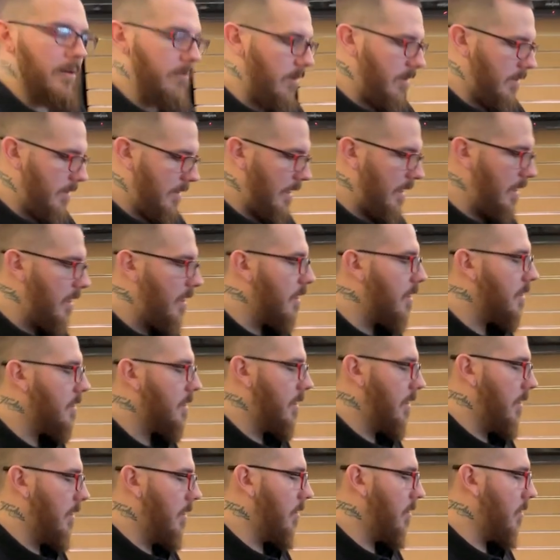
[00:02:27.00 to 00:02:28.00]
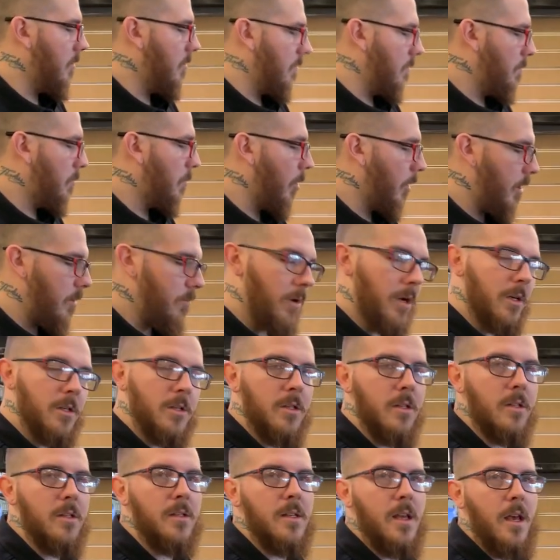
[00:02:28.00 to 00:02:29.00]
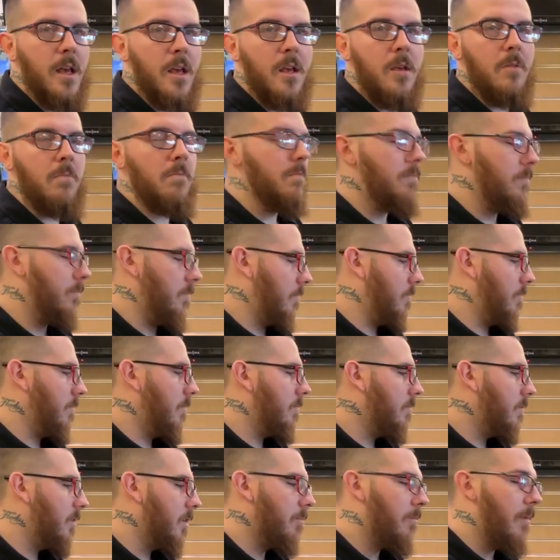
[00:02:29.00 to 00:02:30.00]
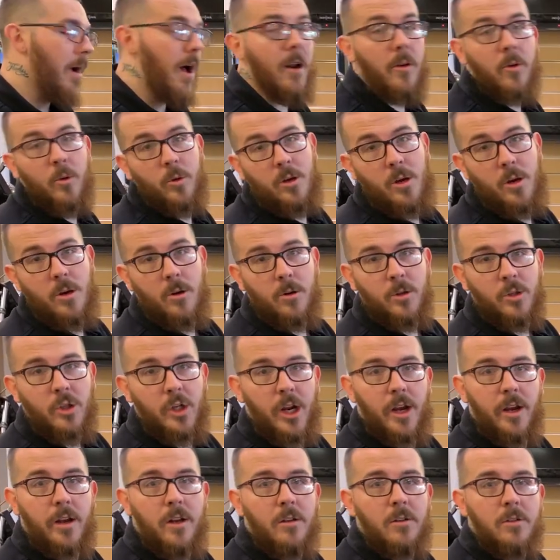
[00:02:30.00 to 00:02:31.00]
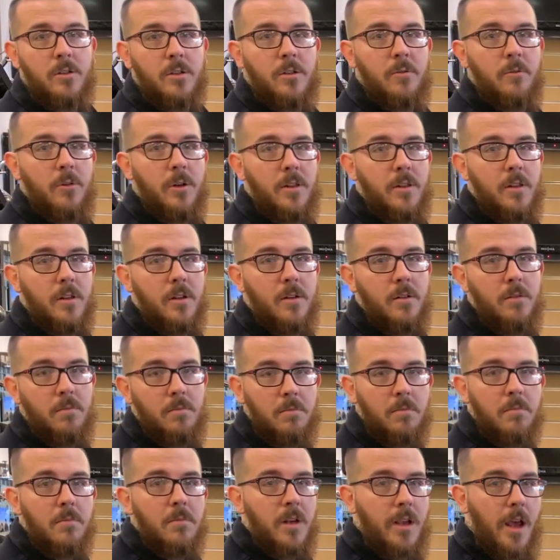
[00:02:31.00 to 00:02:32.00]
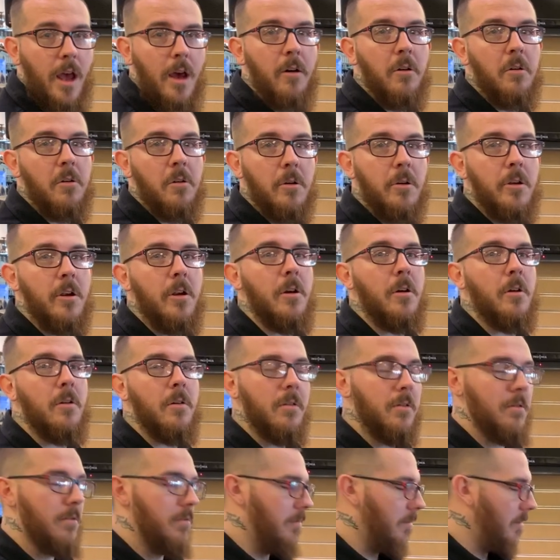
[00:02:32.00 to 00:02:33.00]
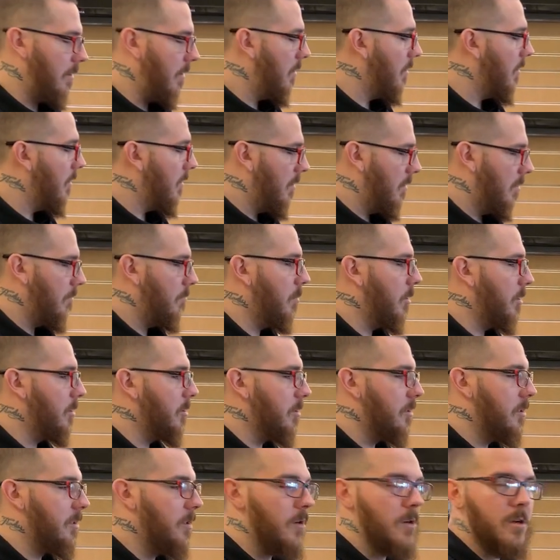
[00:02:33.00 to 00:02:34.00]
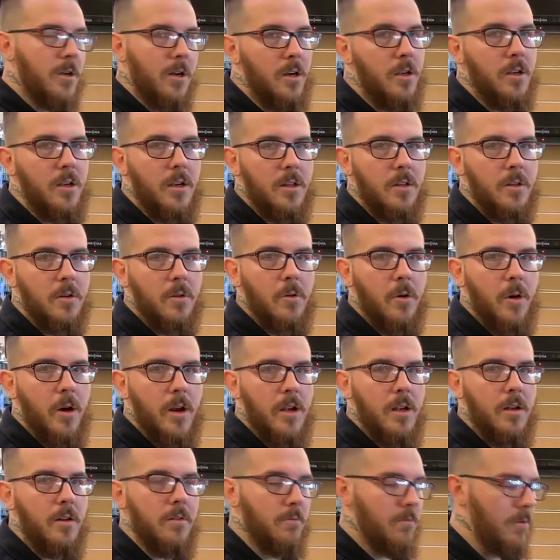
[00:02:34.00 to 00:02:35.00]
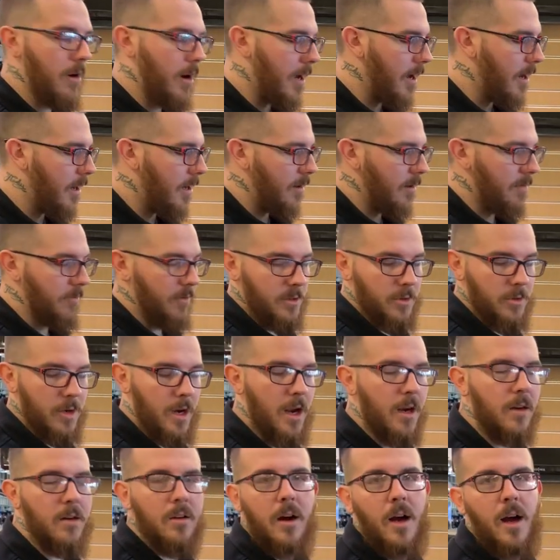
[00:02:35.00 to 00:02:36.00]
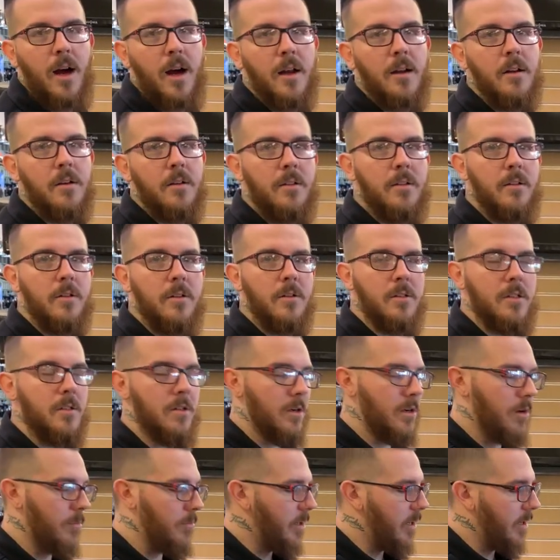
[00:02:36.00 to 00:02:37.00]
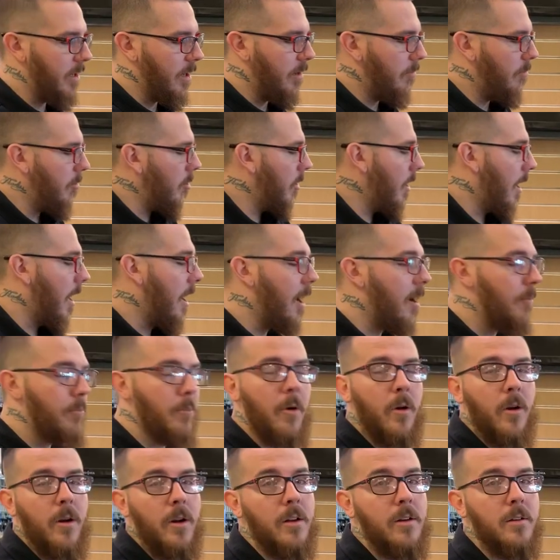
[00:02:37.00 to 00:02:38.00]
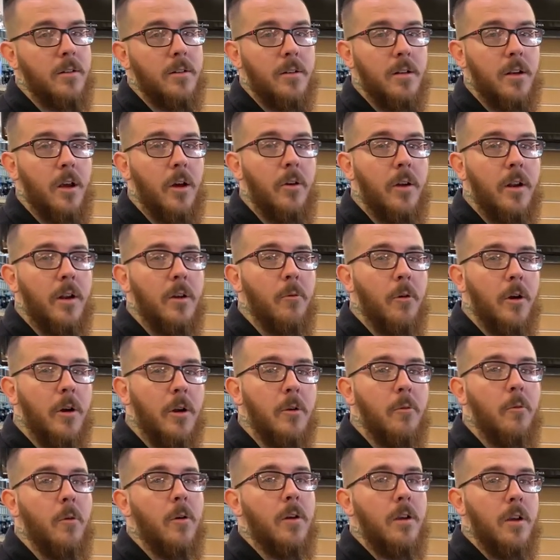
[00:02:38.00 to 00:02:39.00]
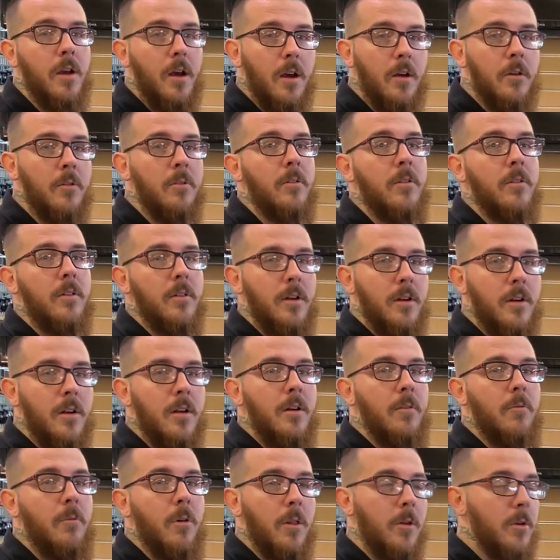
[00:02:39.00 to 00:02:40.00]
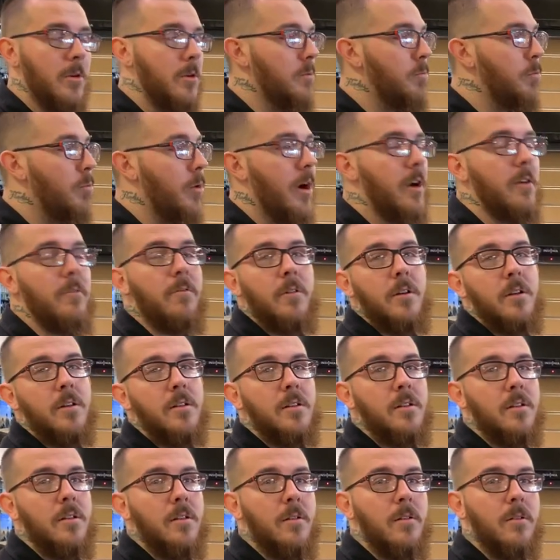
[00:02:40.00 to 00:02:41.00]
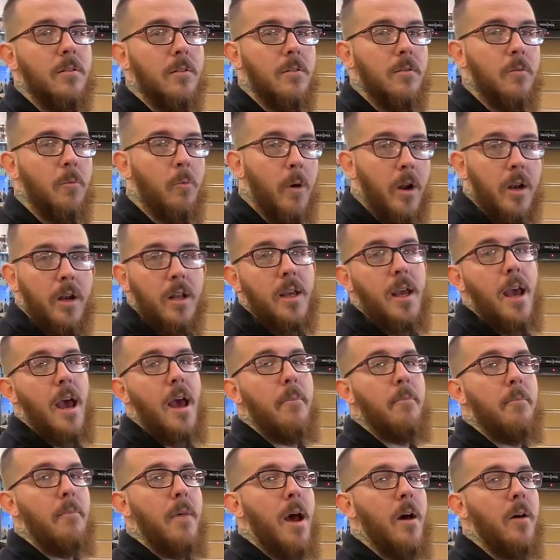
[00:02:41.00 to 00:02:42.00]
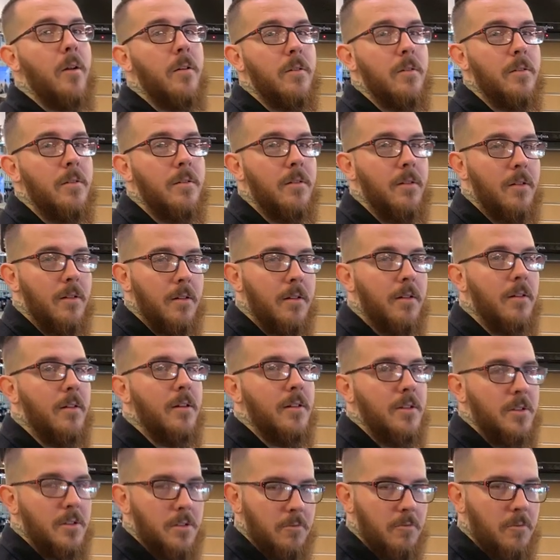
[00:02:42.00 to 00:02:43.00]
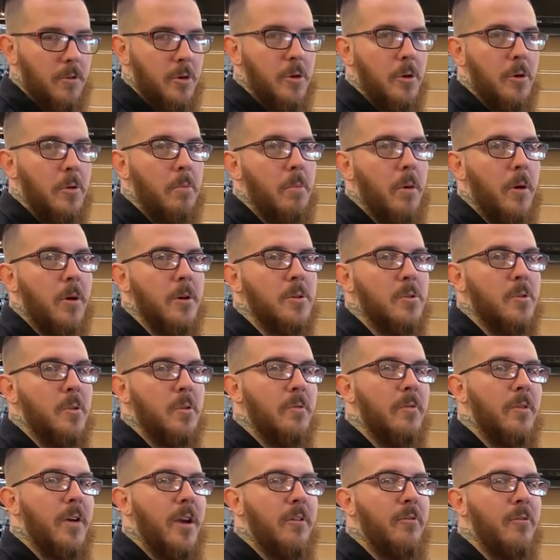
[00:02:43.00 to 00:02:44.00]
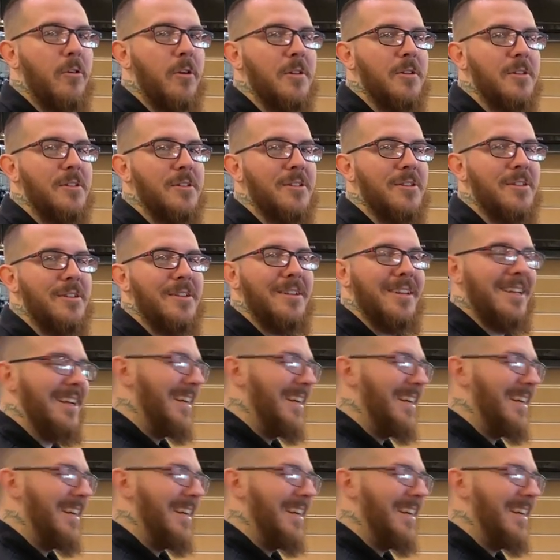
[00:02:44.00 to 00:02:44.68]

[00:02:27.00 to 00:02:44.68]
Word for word: Everything is still pretty much the same. The model year changed, mm -hmm. calendar year. Right. But you're still going to get the great ride of a Triglide. You're still going to be able to hop on it, go anywhere you want to go. Okay. Whether it's breakfast, Windy Gap Mountain. Yeah. It's one of your personal favorites. I love it.